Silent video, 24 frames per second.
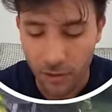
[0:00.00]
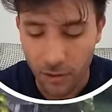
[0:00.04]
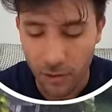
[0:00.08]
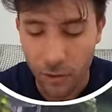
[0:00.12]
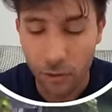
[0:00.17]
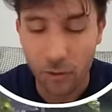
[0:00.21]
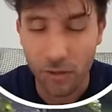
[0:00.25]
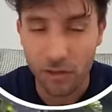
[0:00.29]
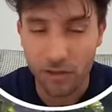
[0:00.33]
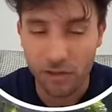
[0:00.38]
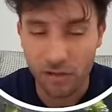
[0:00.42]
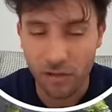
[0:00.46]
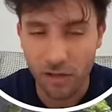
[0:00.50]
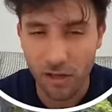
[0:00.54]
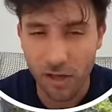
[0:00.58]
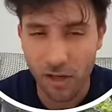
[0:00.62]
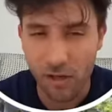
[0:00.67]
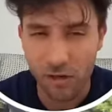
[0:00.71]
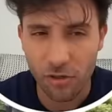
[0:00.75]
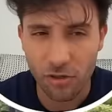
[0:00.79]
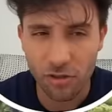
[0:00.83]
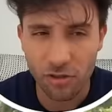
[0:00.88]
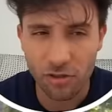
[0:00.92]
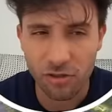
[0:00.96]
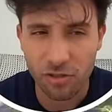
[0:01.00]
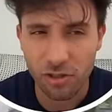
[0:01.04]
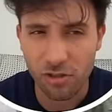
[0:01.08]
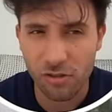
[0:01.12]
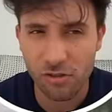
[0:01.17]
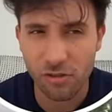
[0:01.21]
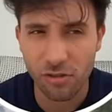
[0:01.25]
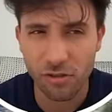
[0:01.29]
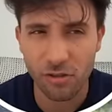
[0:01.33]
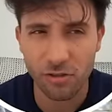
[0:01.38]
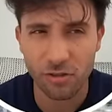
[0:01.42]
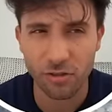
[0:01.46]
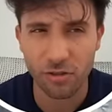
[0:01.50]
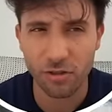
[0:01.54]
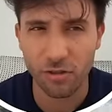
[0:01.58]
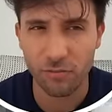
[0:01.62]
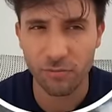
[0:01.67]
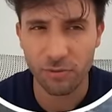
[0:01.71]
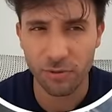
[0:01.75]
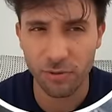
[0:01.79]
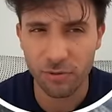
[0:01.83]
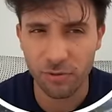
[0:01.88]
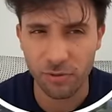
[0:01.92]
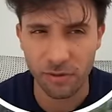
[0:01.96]
You guys are not. You're just chilling there on your
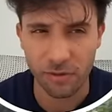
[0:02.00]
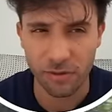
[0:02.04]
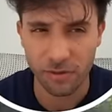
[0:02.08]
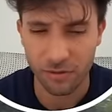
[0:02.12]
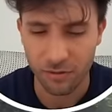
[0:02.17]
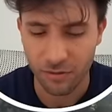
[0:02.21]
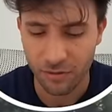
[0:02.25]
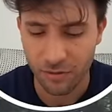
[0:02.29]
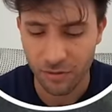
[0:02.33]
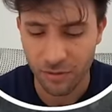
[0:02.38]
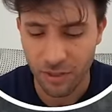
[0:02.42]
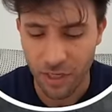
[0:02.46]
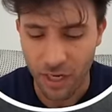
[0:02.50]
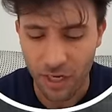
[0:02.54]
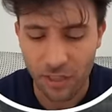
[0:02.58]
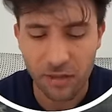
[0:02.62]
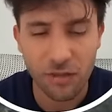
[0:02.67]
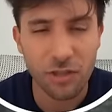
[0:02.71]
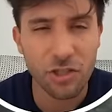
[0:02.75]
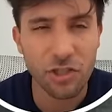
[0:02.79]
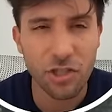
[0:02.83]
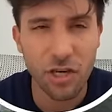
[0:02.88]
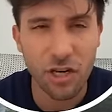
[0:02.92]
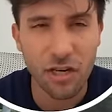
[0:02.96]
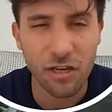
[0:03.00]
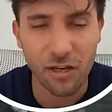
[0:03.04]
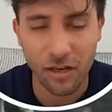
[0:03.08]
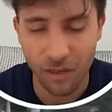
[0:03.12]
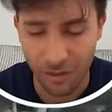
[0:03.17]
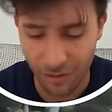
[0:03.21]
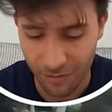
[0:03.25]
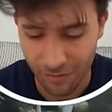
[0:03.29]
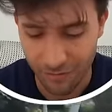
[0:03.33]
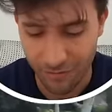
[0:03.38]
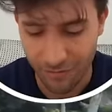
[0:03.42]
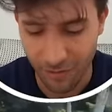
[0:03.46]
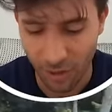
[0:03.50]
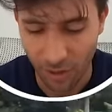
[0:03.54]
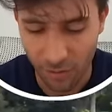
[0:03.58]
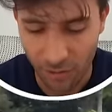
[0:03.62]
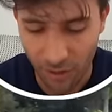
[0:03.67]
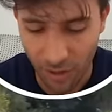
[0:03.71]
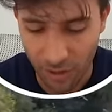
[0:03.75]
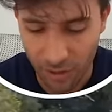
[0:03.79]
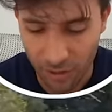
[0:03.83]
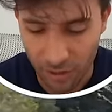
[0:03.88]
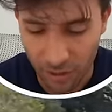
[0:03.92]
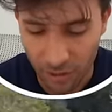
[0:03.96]
computer in the shade,
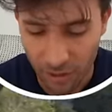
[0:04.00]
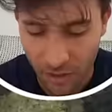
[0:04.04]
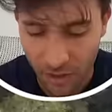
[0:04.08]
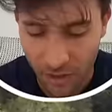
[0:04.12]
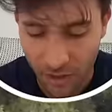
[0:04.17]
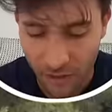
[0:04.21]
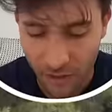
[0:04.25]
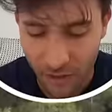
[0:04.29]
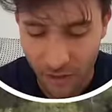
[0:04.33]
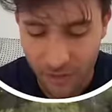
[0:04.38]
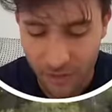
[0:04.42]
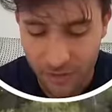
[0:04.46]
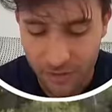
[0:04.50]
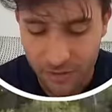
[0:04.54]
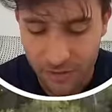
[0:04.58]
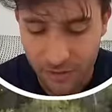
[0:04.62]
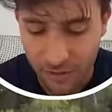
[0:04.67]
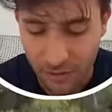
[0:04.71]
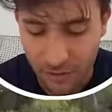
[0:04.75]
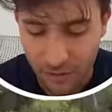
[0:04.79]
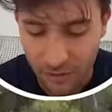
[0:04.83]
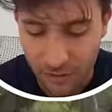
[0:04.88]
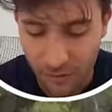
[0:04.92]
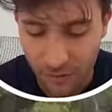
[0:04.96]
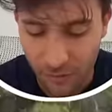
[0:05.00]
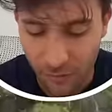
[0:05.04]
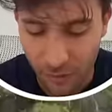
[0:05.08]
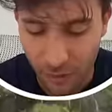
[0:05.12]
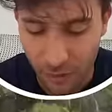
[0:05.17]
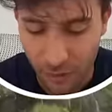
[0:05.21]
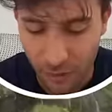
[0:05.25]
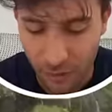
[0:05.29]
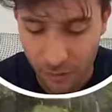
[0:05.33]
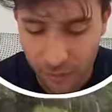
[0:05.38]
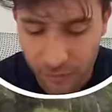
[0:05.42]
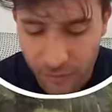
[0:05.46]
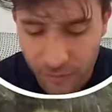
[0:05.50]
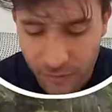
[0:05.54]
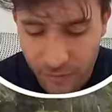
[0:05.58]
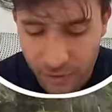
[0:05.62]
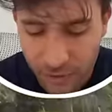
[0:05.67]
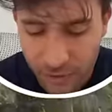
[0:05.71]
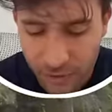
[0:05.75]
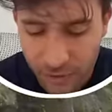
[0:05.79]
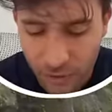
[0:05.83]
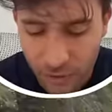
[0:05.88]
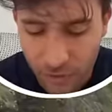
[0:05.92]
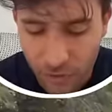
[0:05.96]
okay? Second of all,
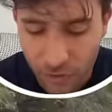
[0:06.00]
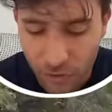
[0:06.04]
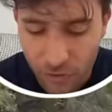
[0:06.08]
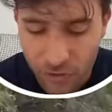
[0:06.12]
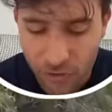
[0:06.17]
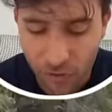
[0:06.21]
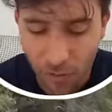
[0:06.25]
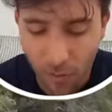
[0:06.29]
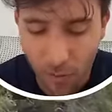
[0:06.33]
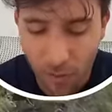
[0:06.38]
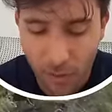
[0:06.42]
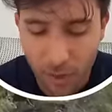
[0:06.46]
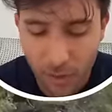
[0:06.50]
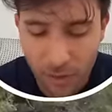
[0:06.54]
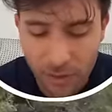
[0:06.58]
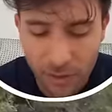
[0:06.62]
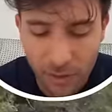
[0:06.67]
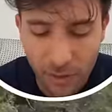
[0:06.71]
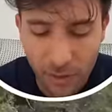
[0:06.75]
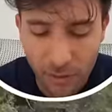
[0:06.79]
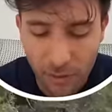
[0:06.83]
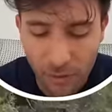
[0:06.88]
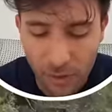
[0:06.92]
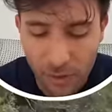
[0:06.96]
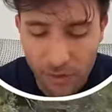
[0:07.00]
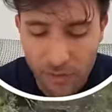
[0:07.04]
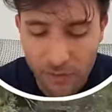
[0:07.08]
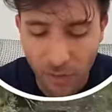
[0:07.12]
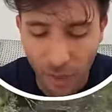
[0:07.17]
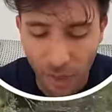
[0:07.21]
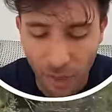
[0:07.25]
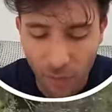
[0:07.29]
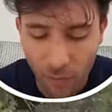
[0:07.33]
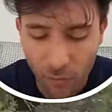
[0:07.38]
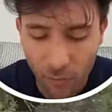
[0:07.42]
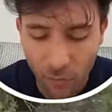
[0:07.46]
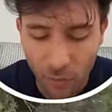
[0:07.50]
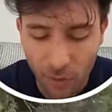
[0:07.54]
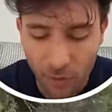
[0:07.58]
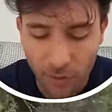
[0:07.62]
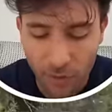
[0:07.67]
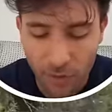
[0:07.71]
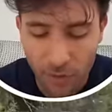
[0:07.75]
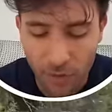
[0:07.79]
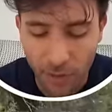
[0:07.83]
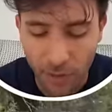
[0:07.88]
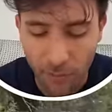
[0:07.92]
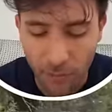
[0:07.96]
there's a million things. I'm
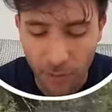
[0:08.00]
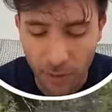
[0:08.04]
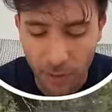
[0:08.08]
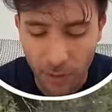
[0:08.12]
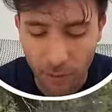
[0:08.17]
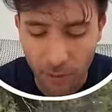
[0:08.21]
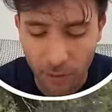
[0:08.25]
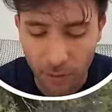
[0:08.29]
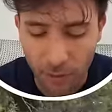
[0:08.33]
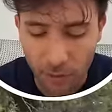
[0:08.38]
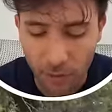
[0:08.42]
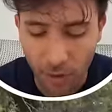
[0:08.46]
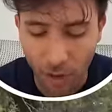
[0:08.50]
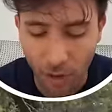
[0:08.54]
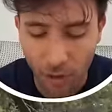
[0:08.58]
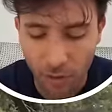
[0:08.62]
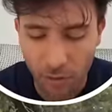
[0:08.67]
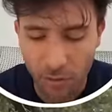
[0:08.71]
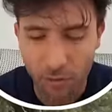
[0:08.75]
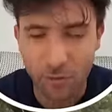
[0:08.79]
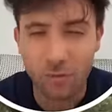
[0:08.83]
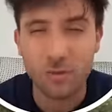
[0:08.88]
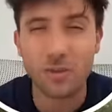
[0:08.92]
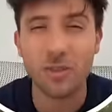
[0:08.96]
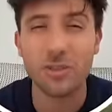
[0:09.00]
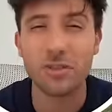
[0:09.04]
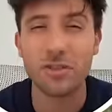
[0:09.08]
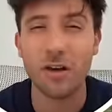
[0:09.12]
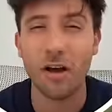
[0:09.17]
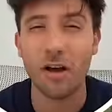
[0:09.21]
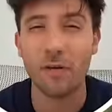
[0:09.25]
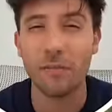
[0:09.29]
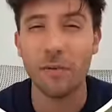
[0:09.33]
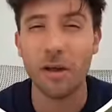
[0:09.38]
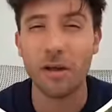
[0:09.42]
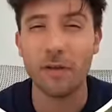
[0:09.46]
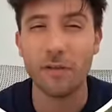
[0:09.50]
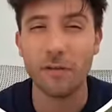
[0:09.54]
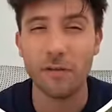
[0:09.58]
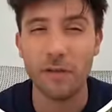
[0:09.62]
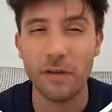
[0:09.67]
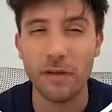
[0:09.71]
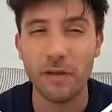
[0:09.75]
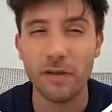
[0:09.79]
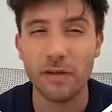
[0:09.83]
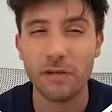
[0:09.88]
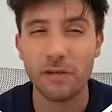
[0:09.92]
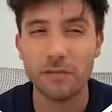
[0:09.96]
worried about cockroaches on my
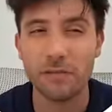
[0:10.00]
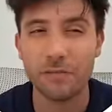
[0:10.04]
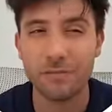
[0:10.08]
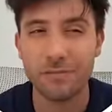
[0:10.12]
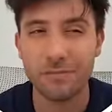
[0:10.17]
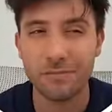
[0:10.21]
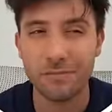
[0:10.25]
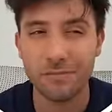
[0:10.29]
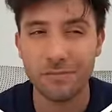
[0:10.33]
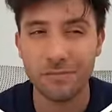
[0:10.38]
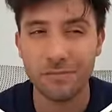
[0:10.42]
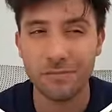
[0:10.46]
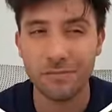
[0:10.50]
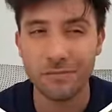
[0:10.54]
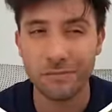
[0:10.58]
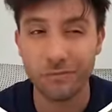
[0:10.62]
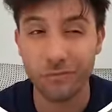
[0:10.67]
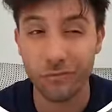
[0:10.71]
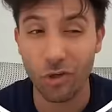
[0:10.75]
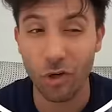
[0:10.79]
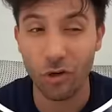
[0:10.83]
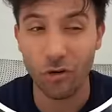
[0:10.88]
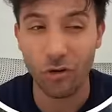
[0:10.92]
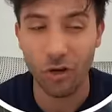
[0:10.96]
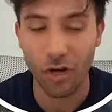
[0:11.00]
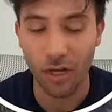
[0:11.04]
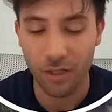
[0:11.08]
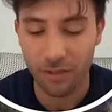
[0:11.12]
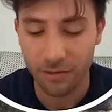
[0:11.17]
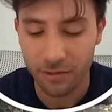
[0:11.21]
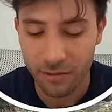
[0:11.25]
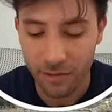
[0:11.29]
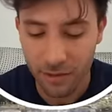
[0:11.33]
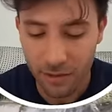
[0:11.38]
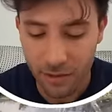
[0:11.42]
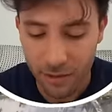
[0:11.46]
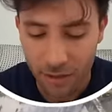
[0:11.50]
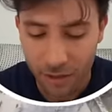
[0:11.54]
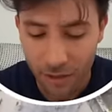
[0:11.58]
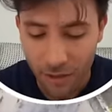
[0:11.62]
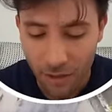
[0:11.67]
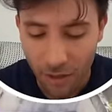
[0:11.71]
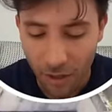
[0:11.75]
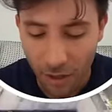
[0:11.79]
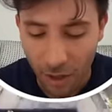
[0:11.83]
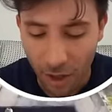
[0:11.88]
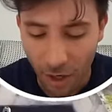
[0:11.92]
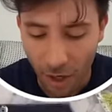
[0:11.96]
feet. You're not.
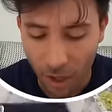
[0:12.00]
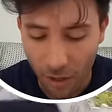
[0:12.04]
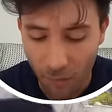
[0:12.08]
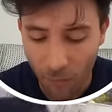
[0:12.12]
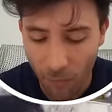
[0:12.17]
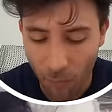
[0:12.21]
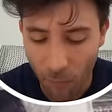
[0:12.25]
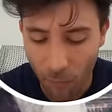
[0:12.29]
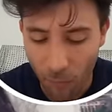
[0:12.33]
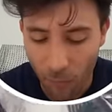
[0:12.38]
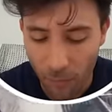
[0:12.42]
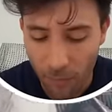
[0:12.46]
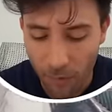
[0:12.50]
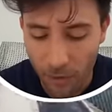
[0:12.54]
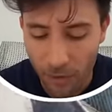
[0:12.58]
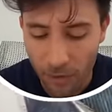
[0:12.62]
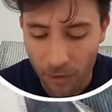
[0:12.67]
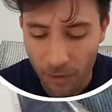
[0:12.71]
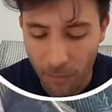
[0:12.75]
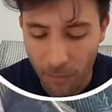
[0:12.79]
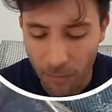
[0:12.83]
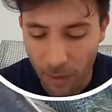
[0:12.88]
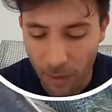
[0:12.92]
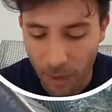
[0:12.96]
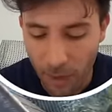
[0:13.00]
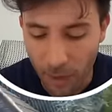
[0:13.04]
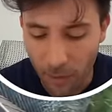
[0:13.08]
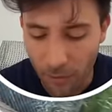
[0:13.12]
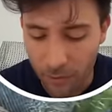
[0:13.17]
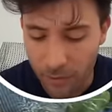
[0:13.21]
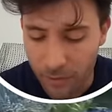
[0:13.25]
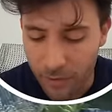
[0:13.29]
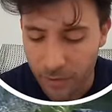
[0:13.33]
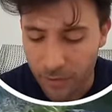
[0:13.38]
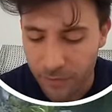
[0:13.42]
I'm worried about